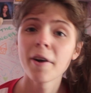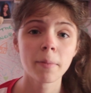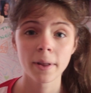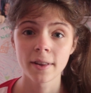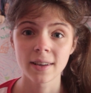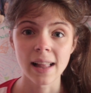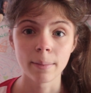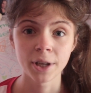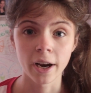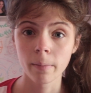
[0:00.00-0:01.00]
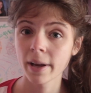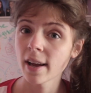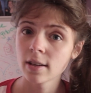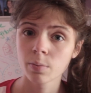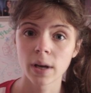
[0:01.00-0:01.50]
wouldn't be in this collab channel
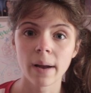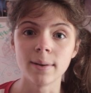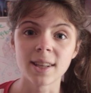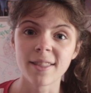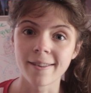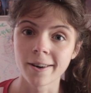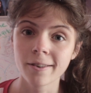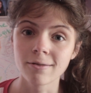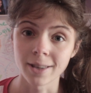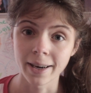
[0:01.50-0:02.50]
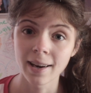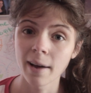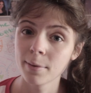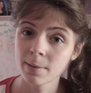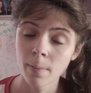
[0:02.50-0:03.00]
because when I was in third grade, I
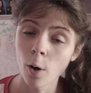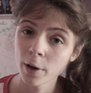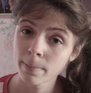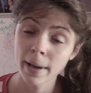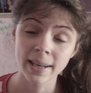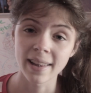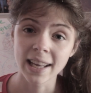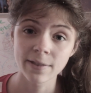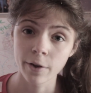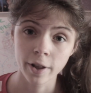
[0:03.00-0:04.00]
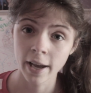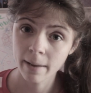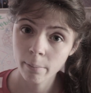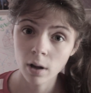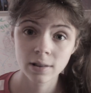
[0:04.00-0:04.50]
was always picked last for the
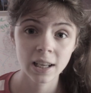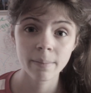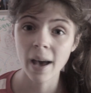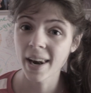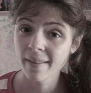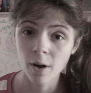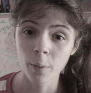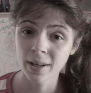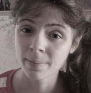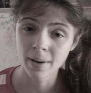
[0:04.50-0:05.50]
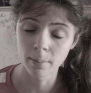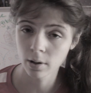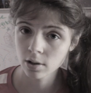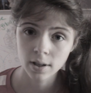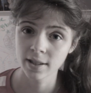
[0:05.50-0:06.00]
kickball team, and I've always been
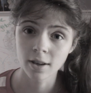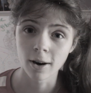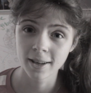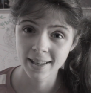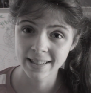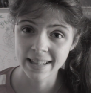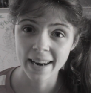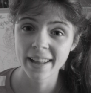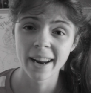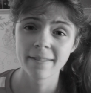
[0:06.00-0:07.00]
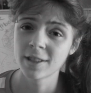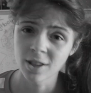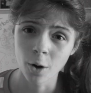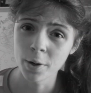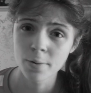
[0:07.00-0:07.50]
emotionally scarred since then, and I've
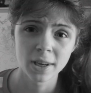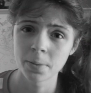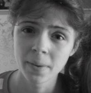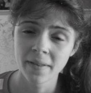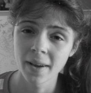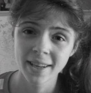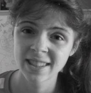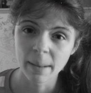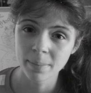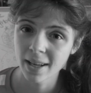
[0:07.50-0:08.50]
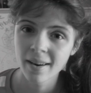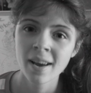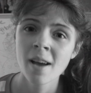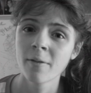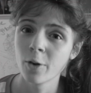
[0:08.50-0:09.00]
just always wanted to be accepted
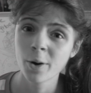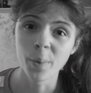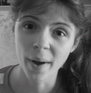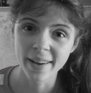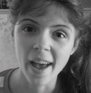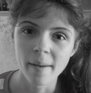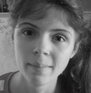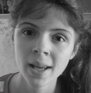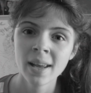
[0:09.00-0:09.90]
for who I am.